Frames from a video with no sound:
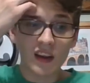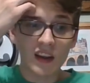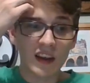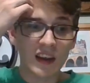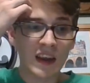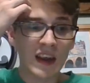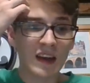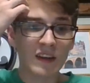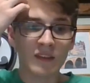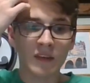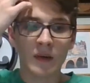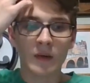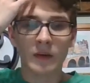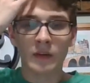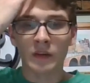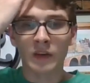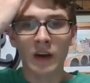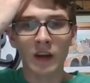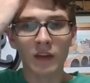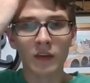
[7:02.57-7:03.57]
Yet there
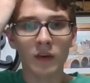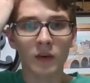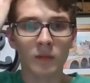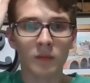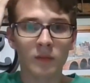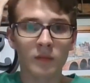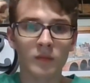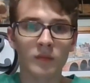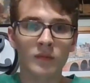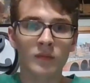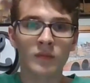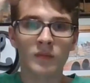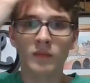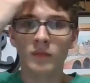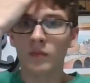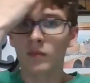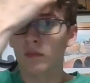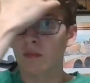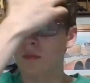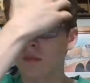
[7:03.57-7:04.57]
was another
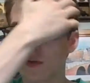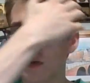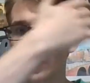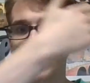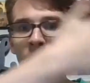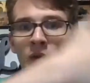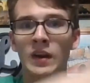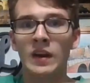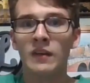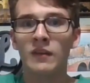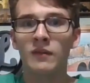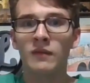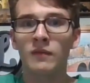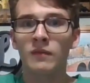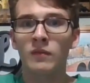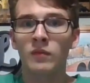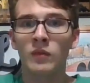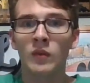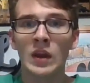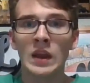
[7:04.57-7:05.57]
unit,
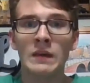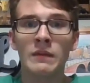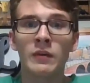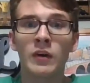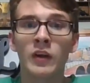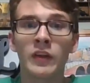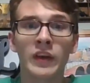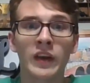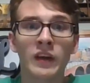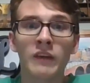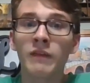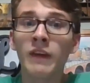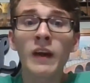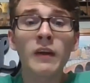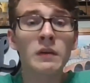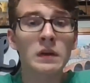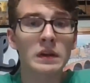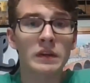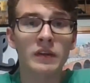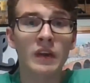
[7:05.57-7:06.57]
even on the
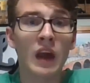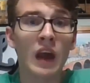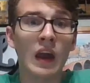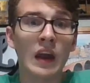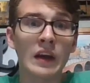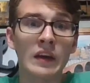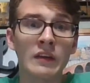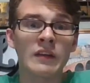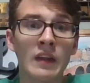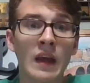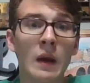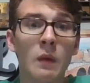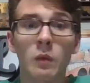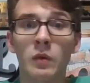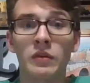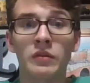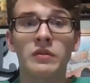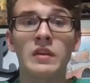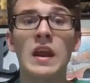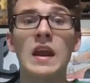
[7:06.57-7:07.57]
Confederate side, that
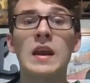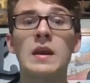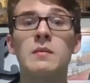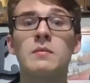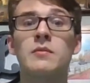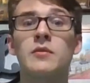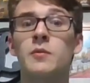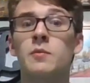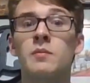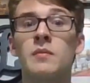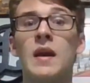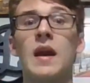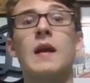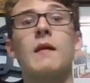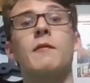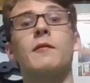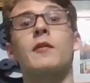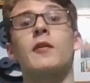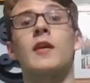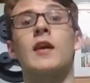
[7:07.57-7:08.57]
was named
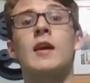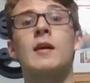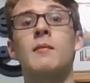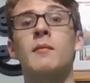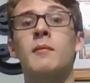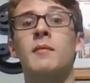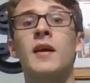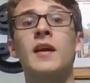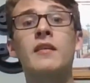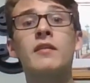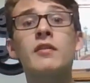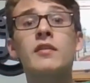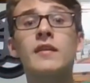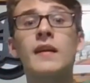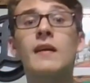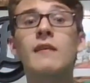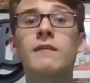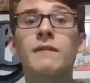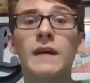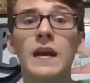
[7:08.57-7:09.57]
after him. That's just
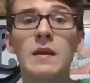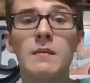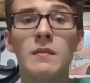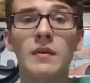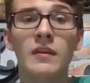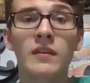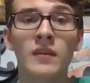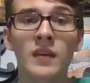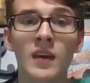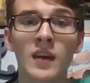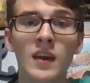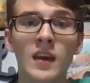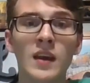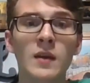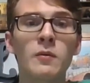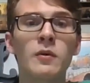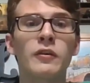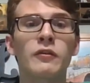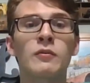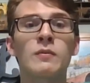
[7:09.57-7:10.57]
how famous he
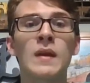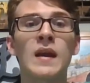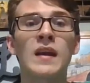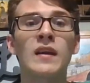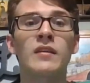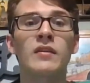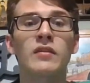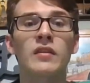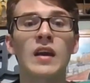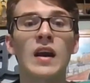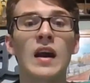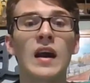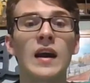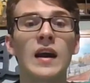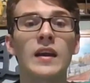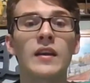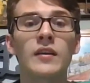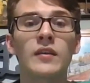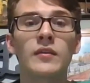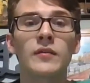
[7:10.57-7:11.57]
was. The man's got